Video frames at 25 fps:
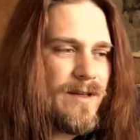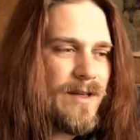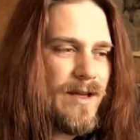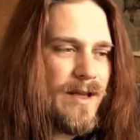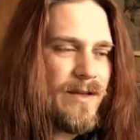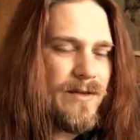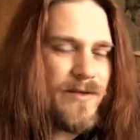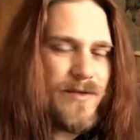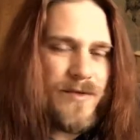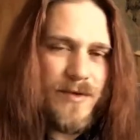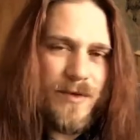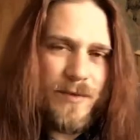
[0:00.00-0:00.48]

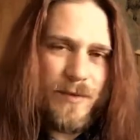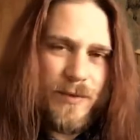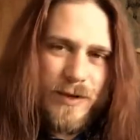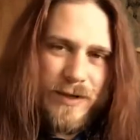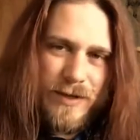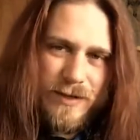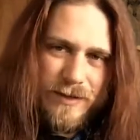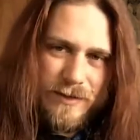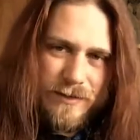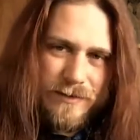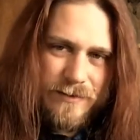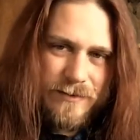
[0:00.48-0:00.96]

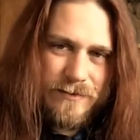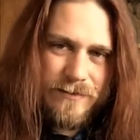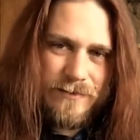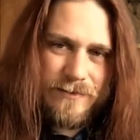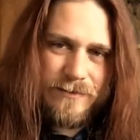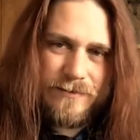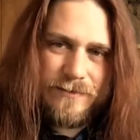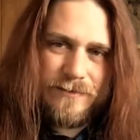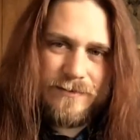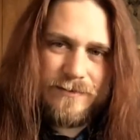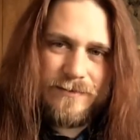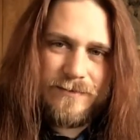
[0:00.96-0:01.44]
entropy
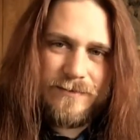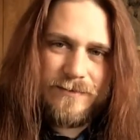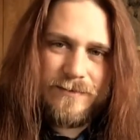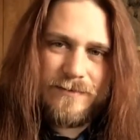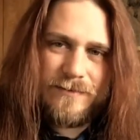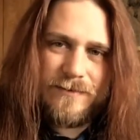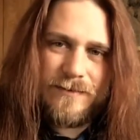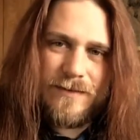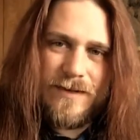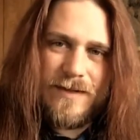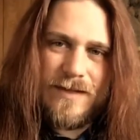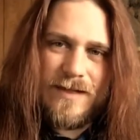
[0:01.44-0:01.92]

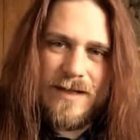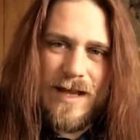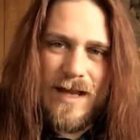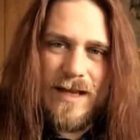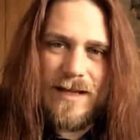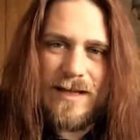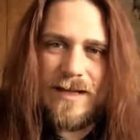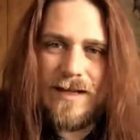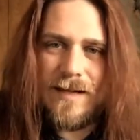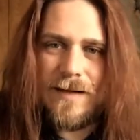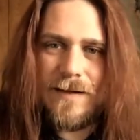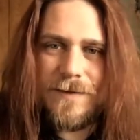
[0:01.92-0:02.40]

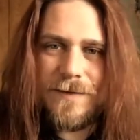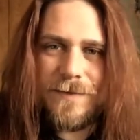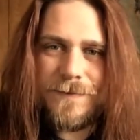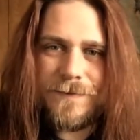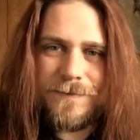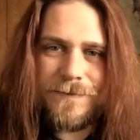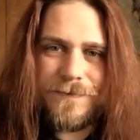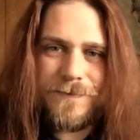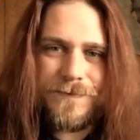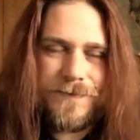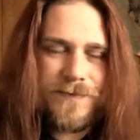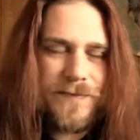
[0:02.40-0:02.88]
set in,
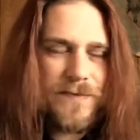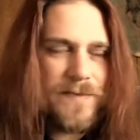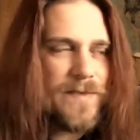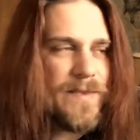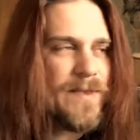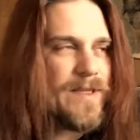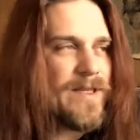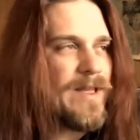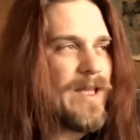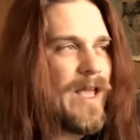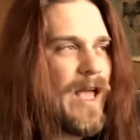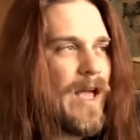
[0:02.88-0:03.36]

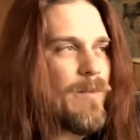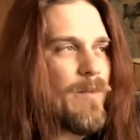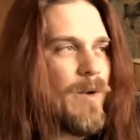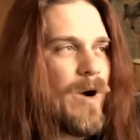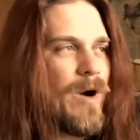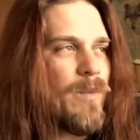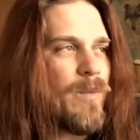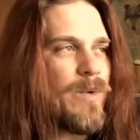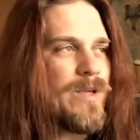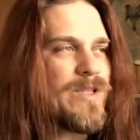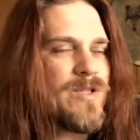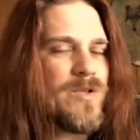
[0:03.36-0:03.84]
and
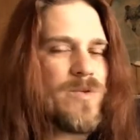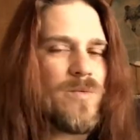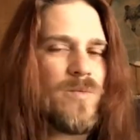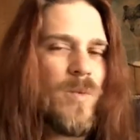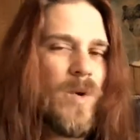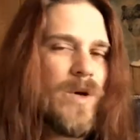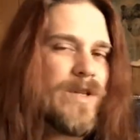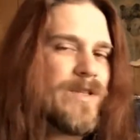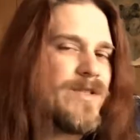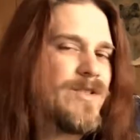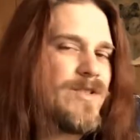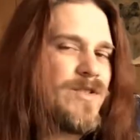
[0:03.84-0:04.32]
what was
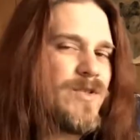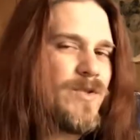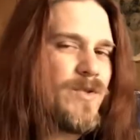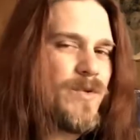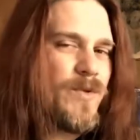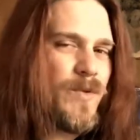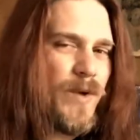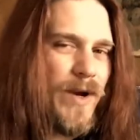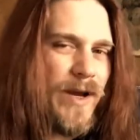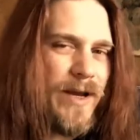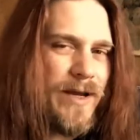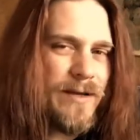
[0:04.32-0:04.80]
once
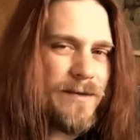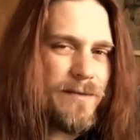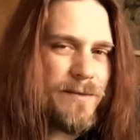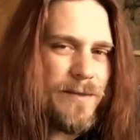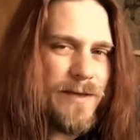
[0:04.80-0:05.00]
great